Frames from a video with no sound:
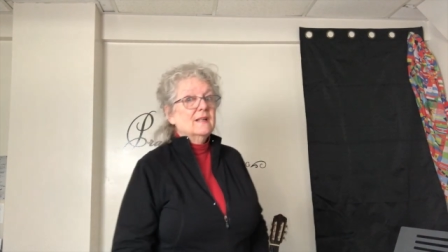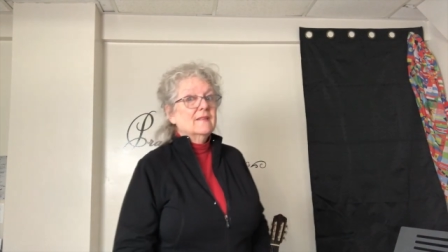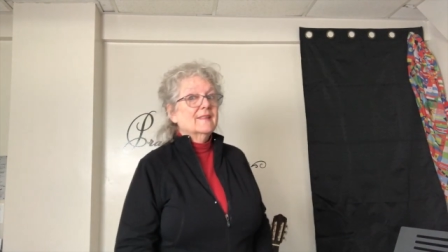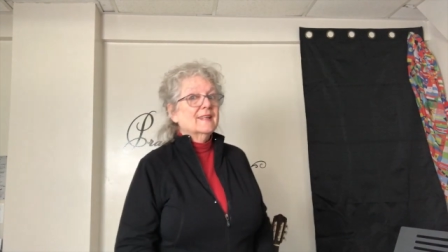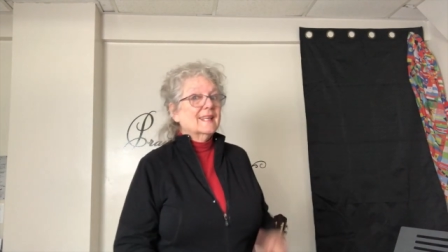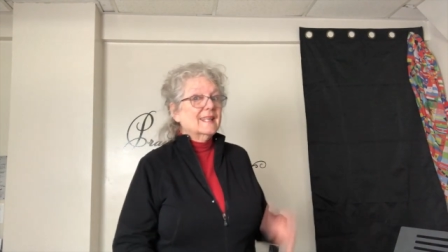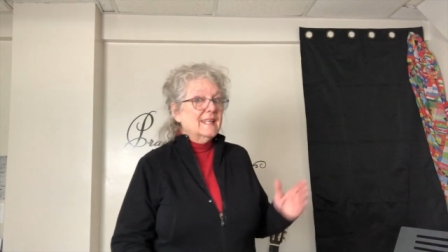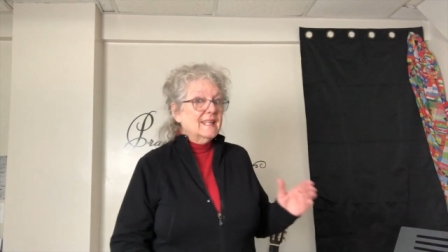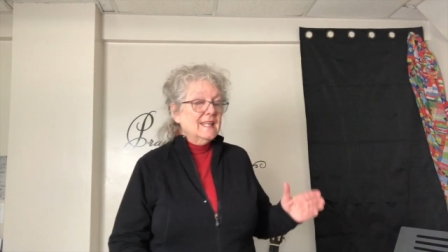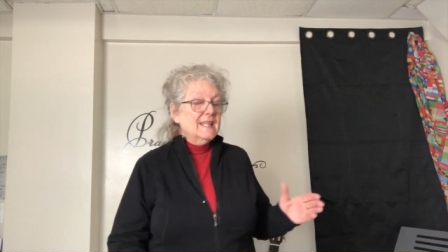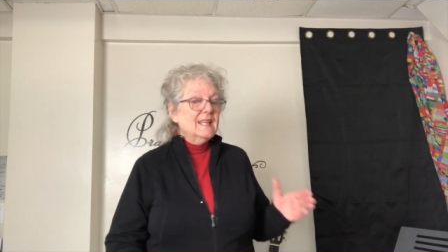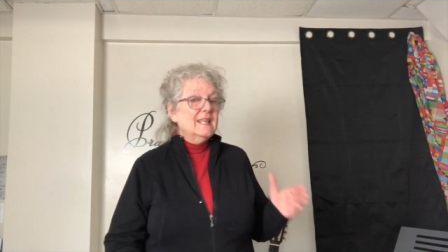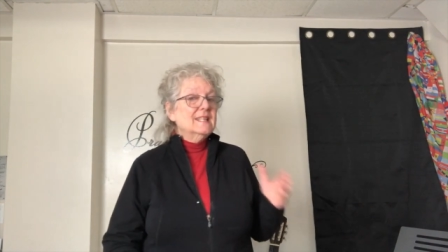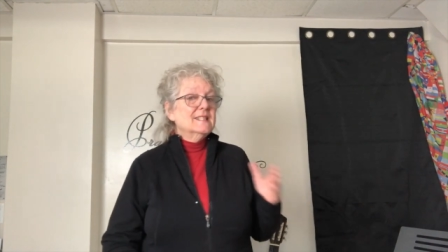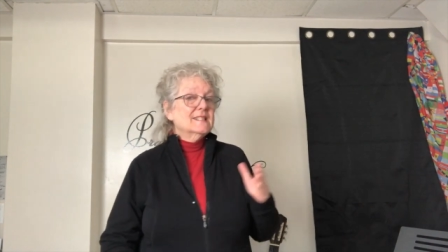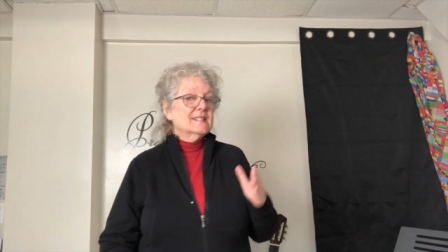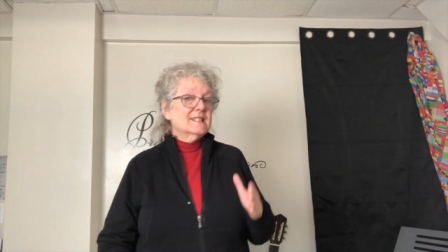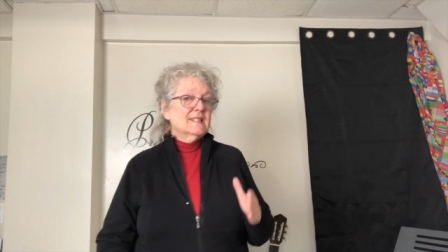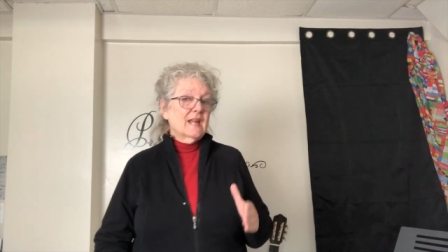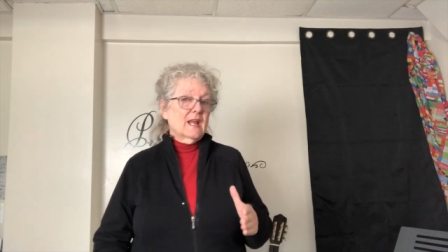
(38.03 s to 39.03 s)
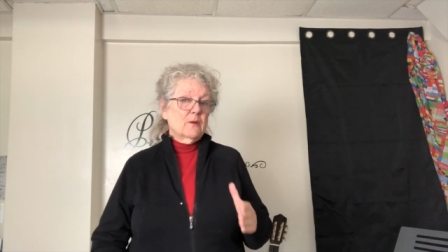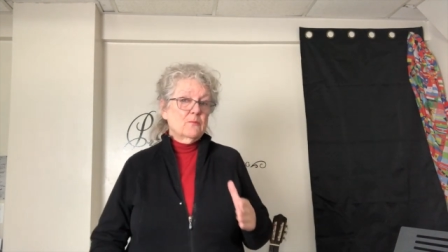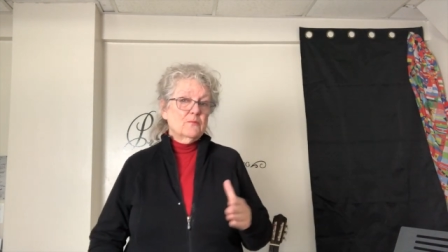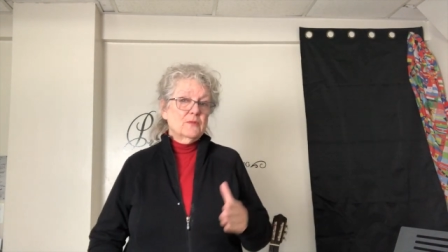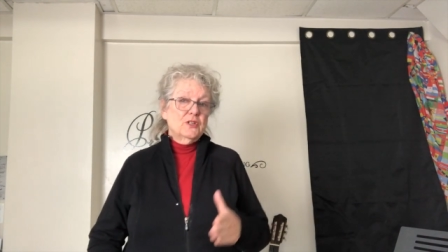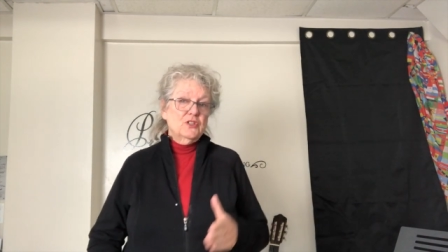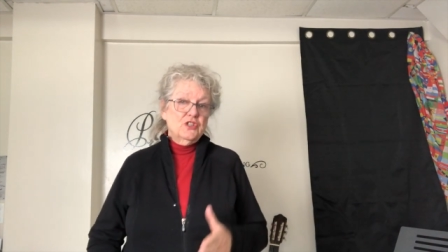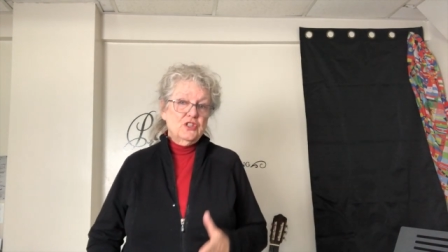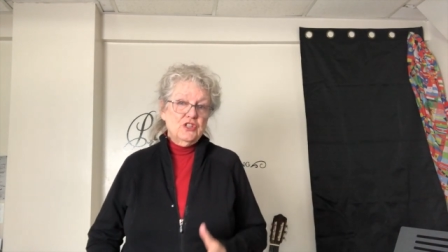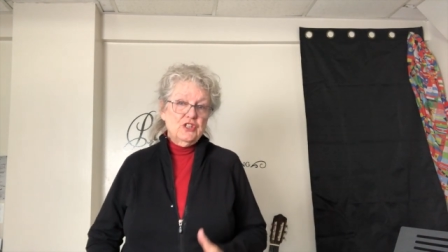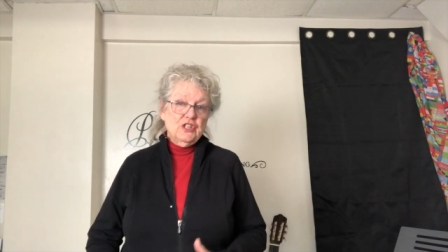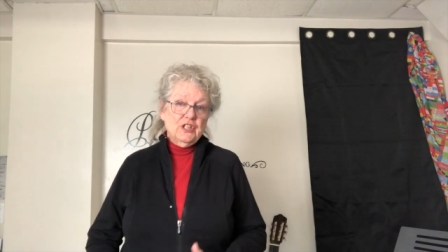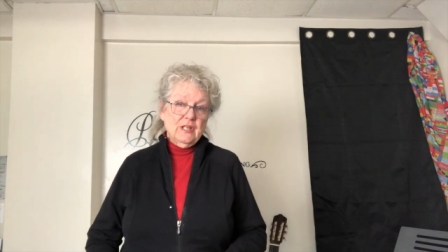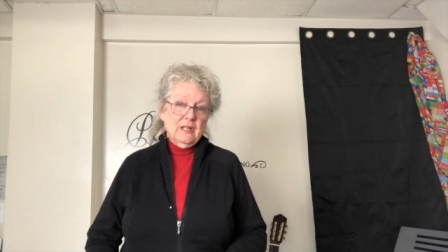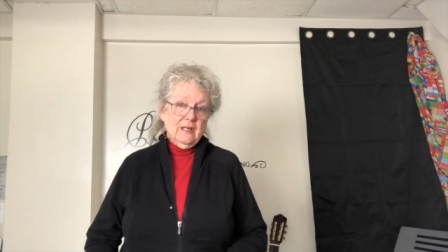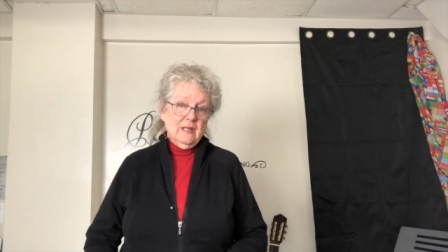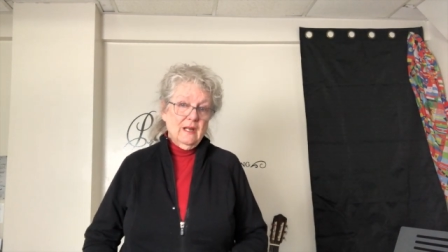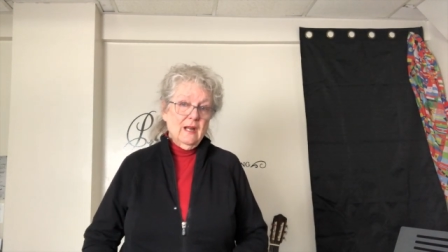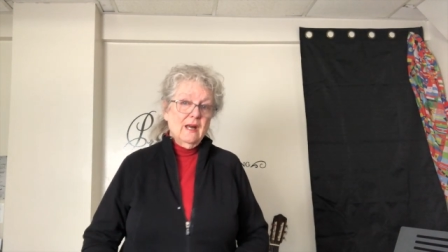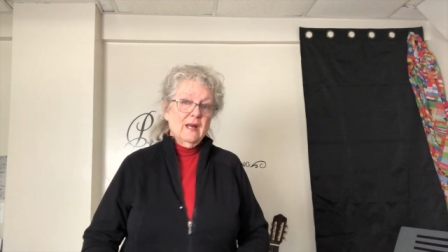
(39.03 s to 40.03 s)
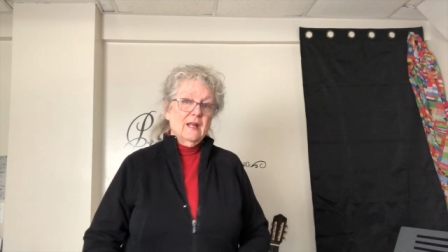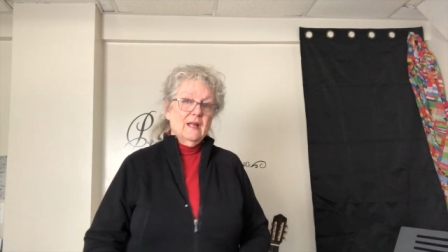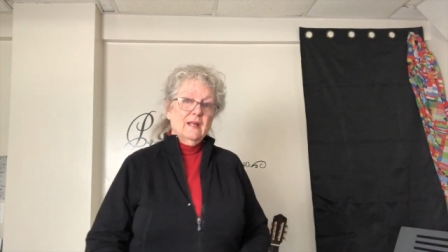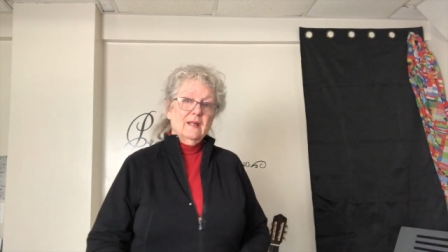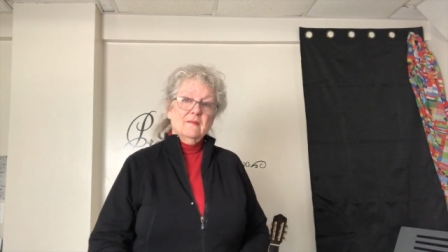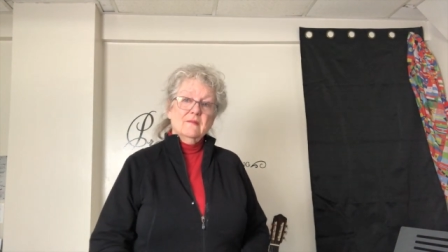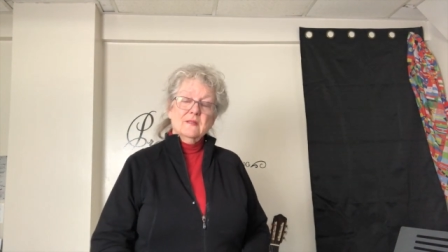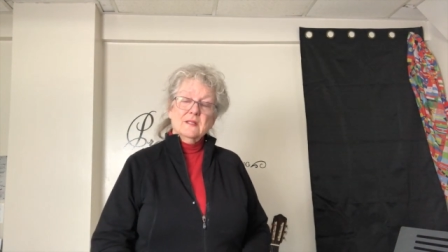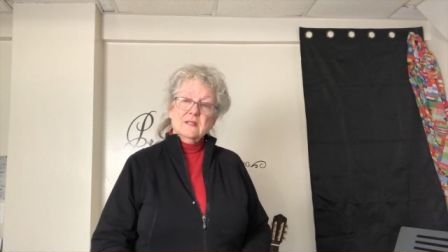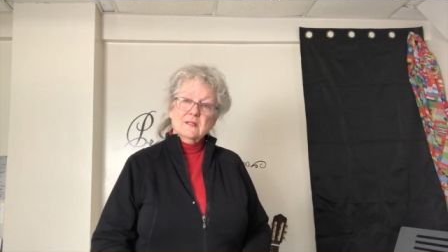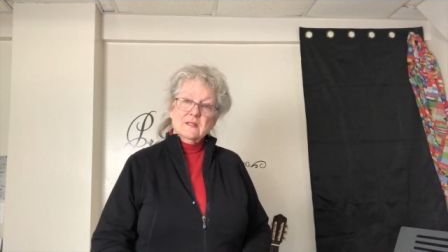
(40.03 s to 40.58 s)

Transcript: the key is named G the